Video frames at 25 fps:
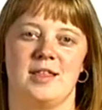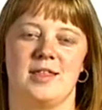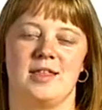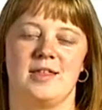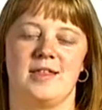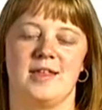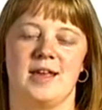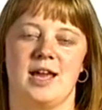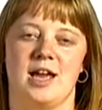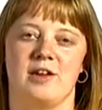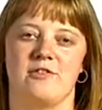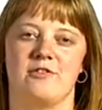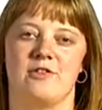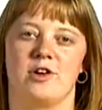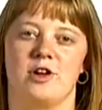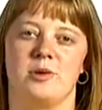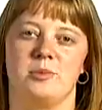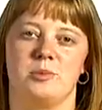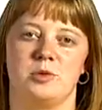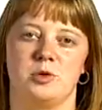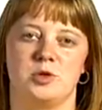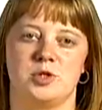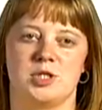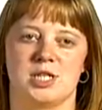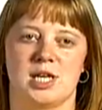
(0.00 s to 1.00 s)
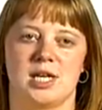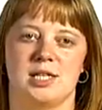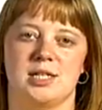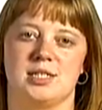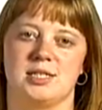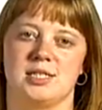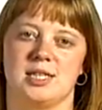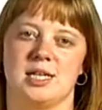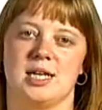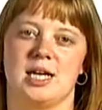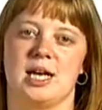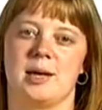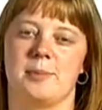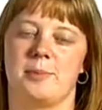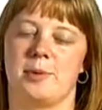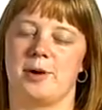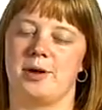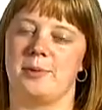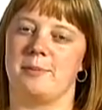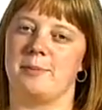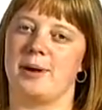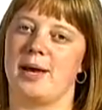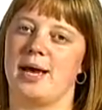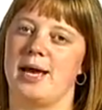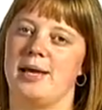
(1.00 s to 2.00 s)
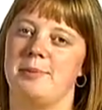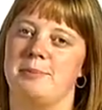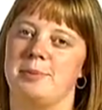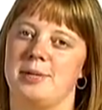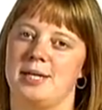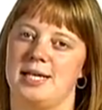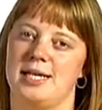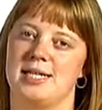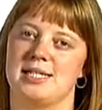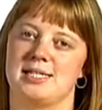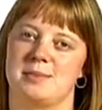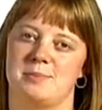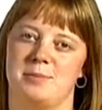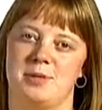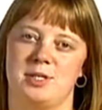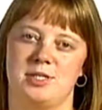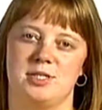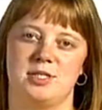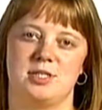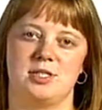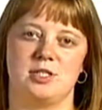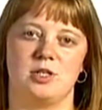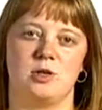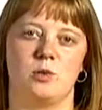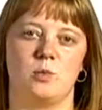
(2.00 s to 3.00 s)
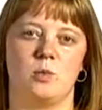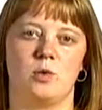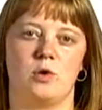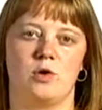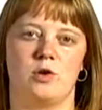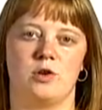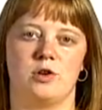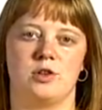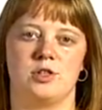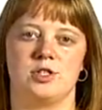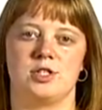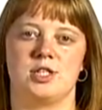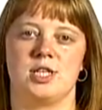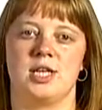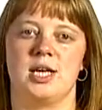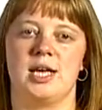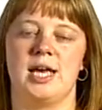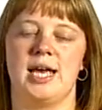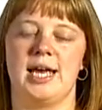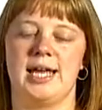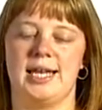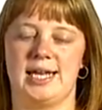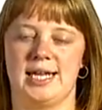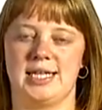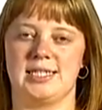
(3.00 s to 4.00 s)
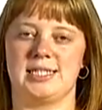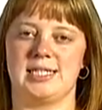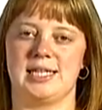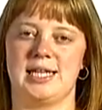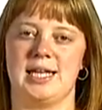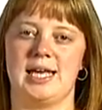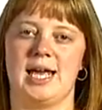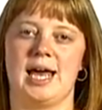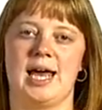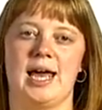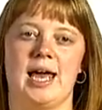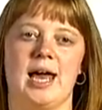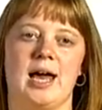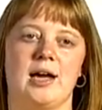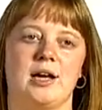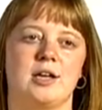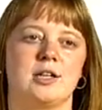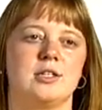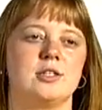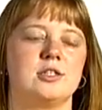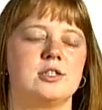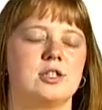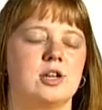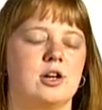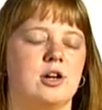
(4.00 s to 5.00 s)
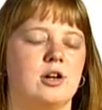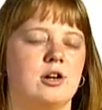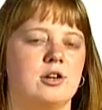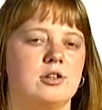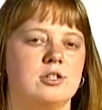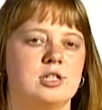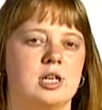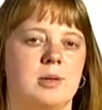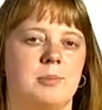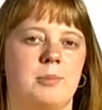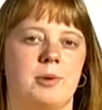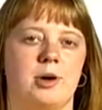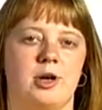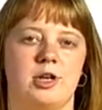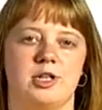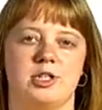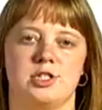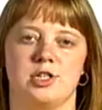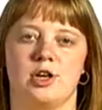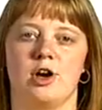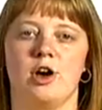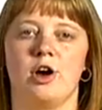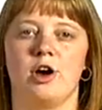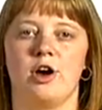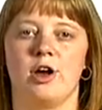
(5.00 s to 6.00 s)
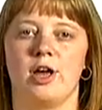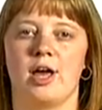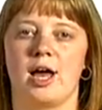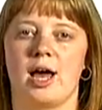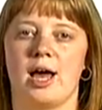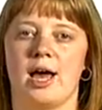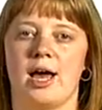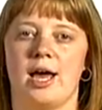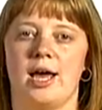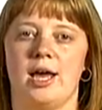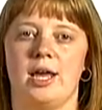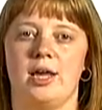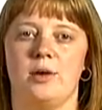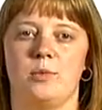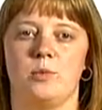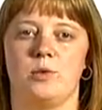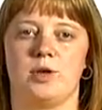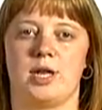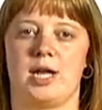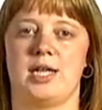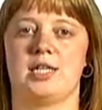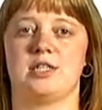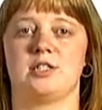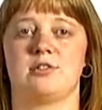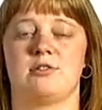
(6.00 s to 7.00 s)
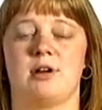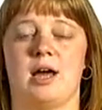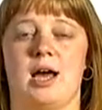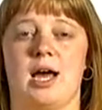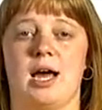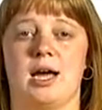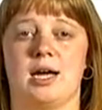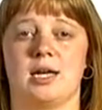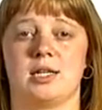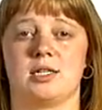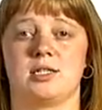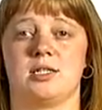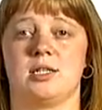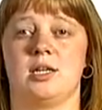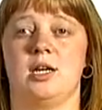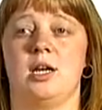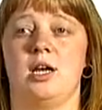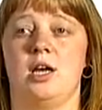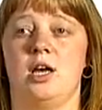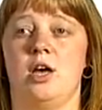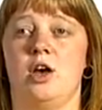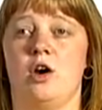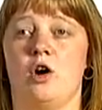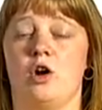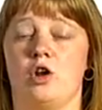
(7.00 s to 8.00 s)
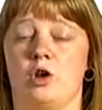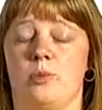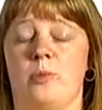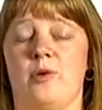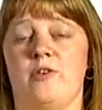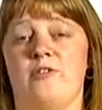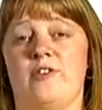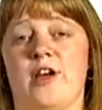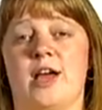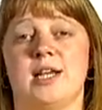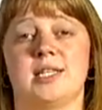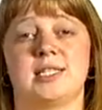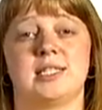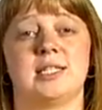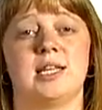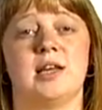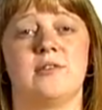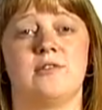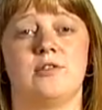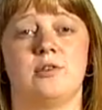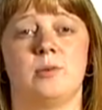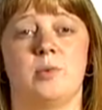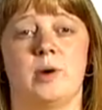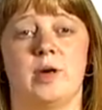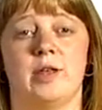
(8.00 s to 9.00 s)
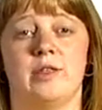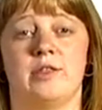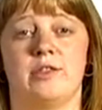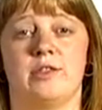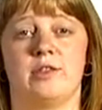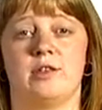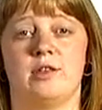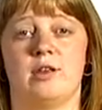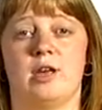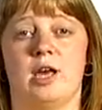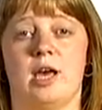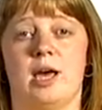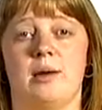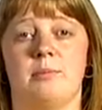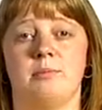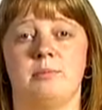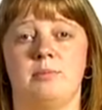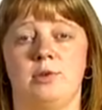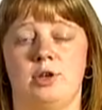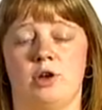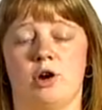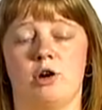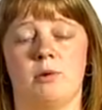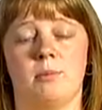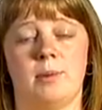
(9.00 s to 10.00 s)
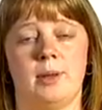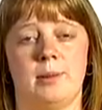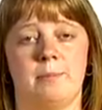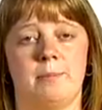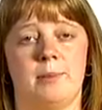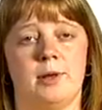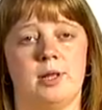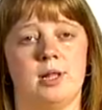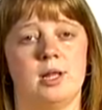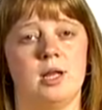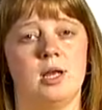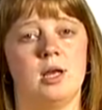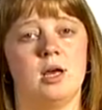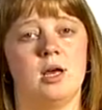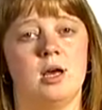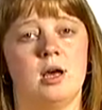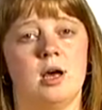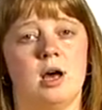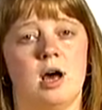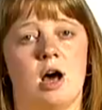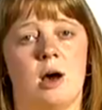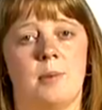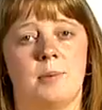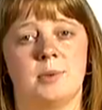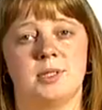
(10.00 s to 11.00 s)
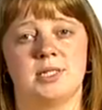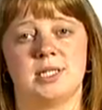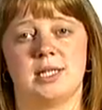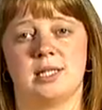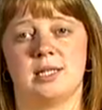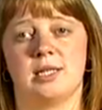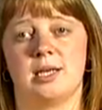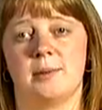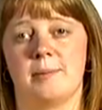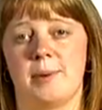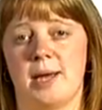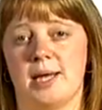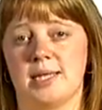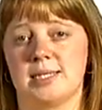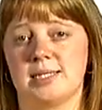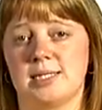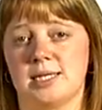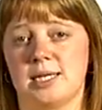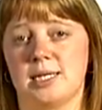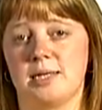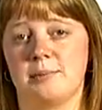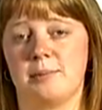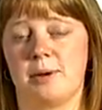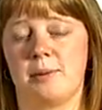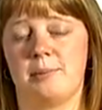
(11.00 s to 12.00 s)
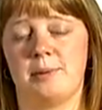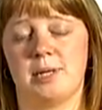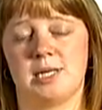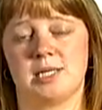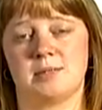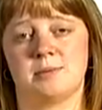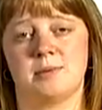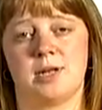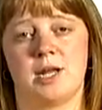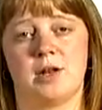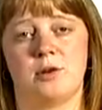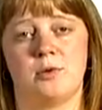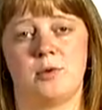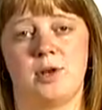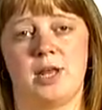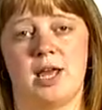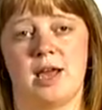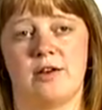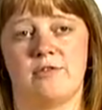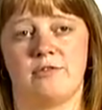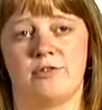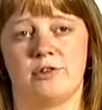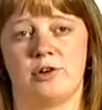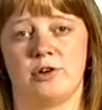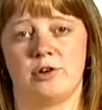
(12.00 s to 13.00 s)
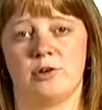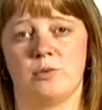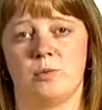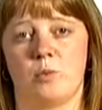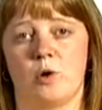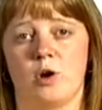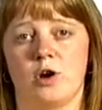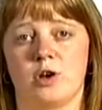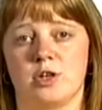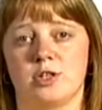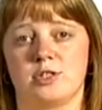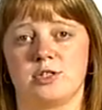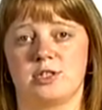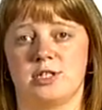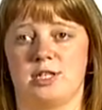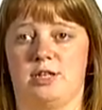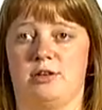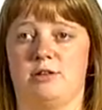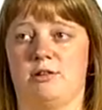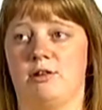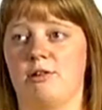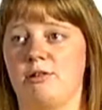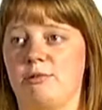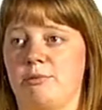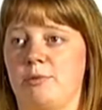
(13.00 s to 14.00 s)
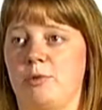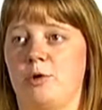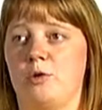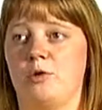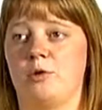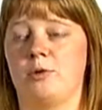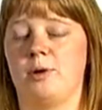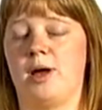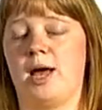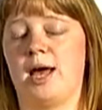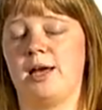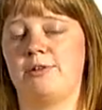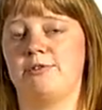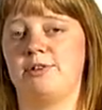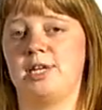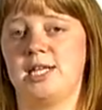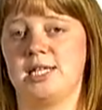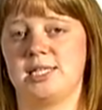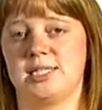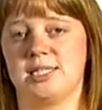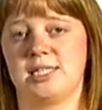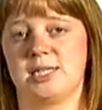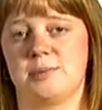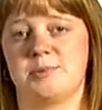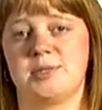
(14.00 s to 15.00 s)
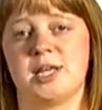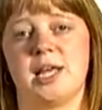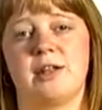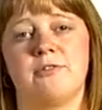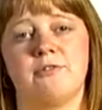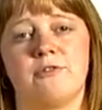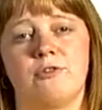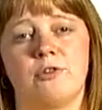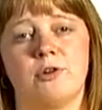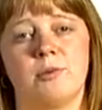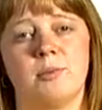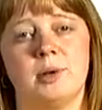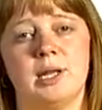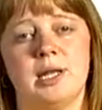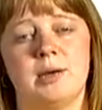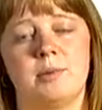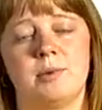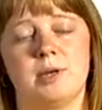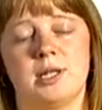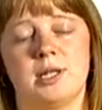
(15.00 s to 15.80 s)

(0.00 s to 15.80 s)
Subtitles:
The thing I found most challenging about my placement was initially I had concerns about how I would interact on a professional level with young people. Up until commencing my placement, I'd only ever worked or had relationships informally